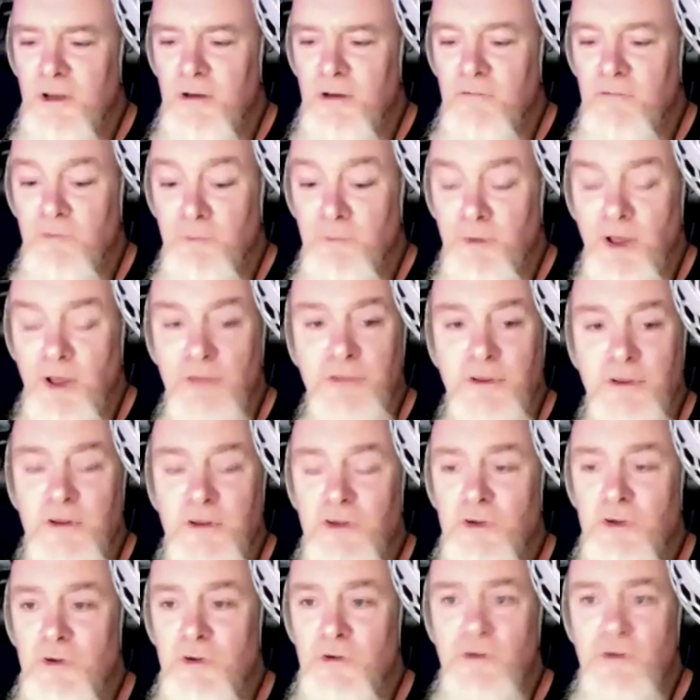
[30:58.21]
from nothing
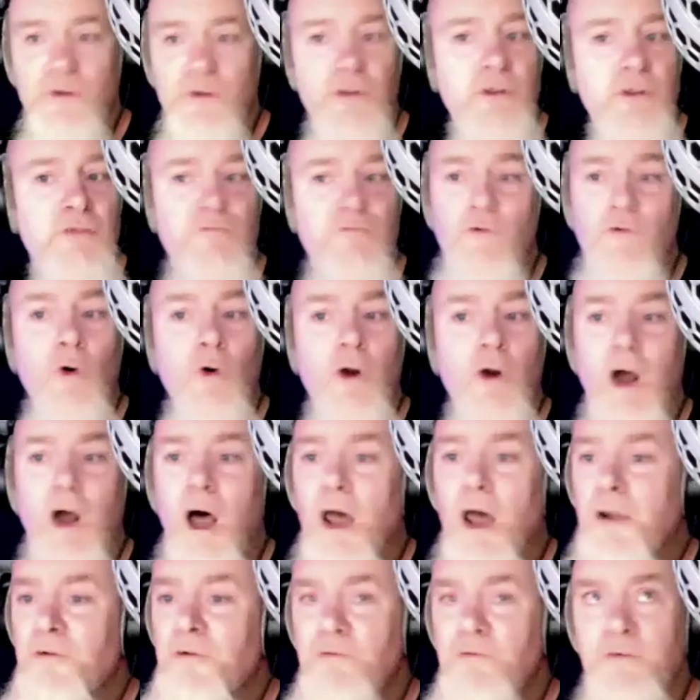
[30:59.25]
to
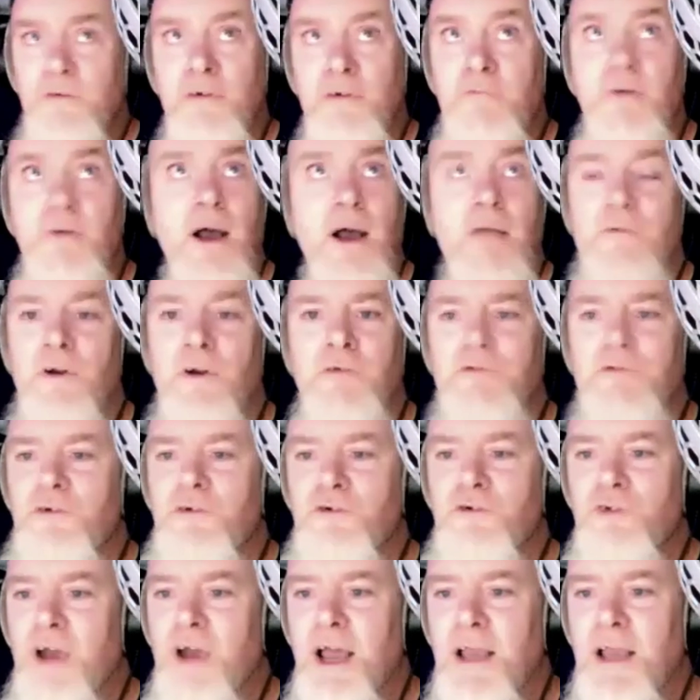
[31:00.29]
400, 500
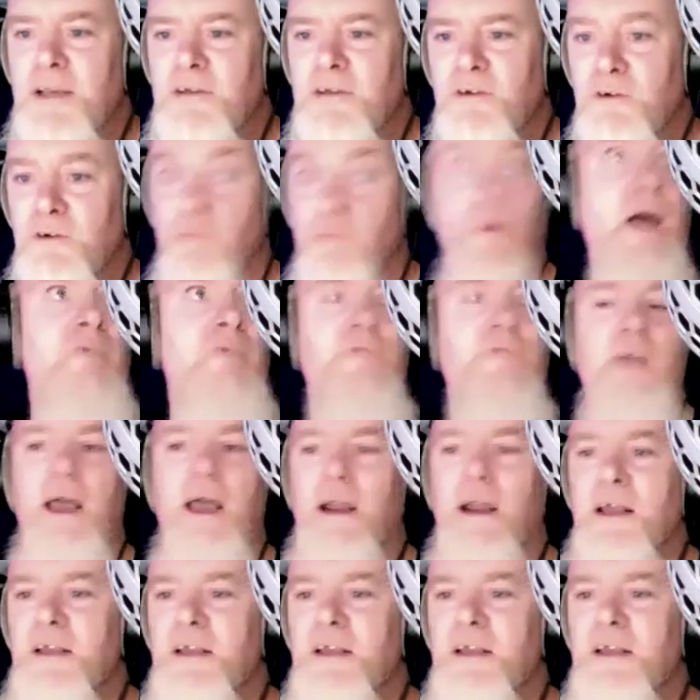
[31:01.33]
tracks or whatever the hell it